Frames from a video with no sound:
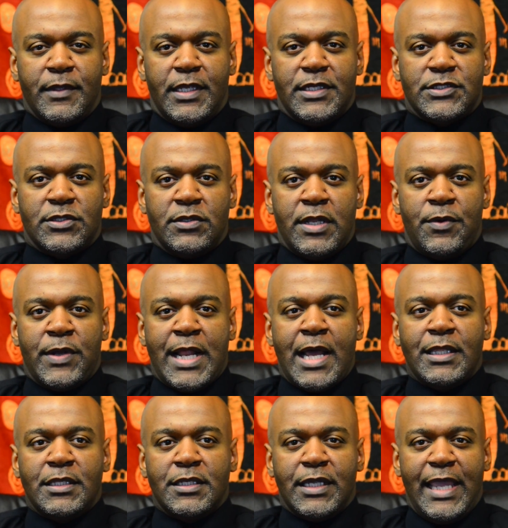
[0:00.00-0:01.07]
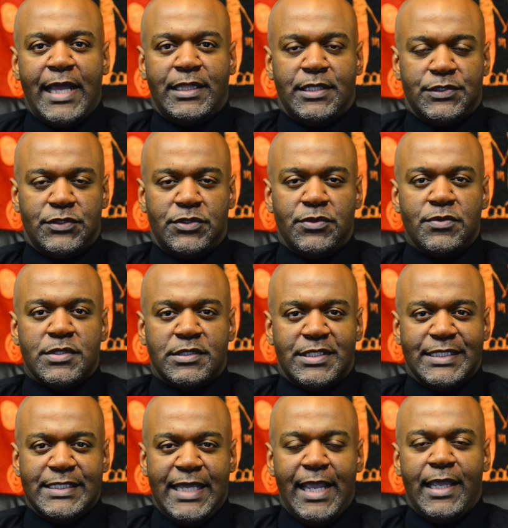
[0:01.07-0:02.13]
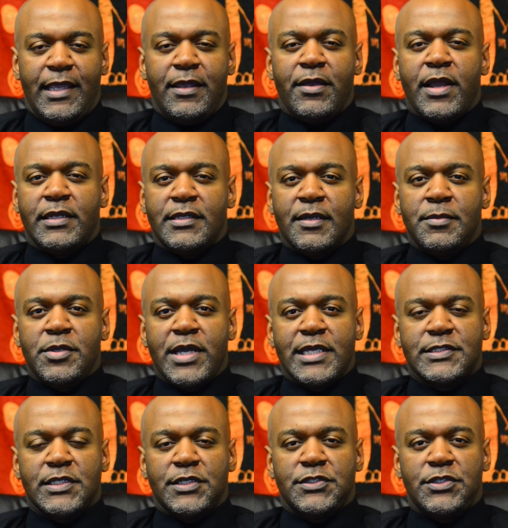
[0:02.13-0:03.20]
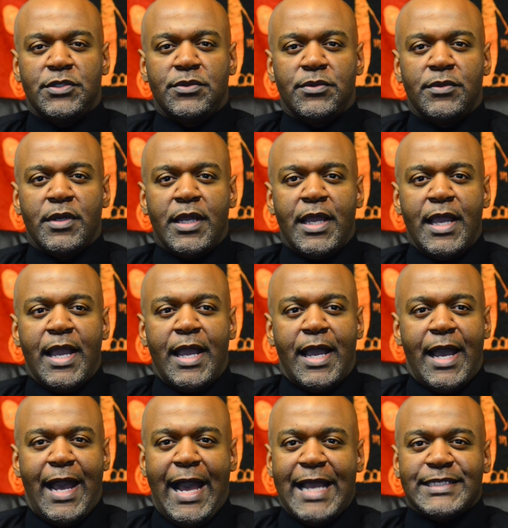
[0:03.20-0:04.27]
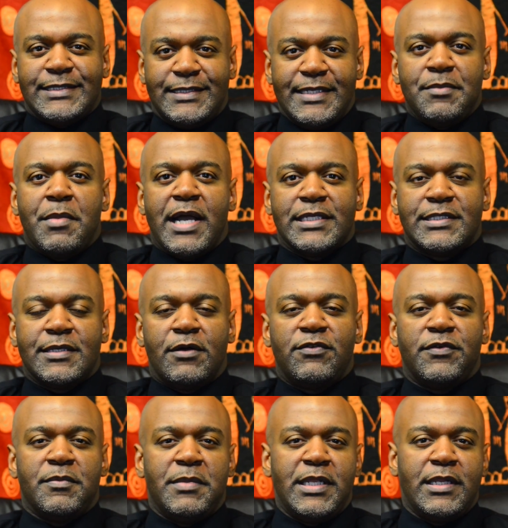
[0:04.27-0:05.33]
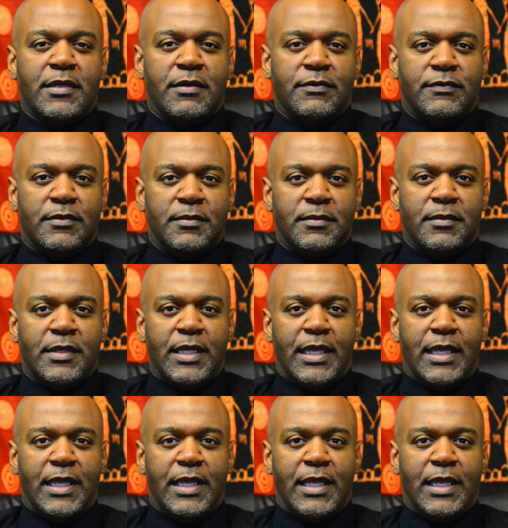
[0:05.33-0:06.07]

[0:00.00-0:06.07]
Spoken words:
And so now when I look at the students today here at WSSU, I see myself in many of them.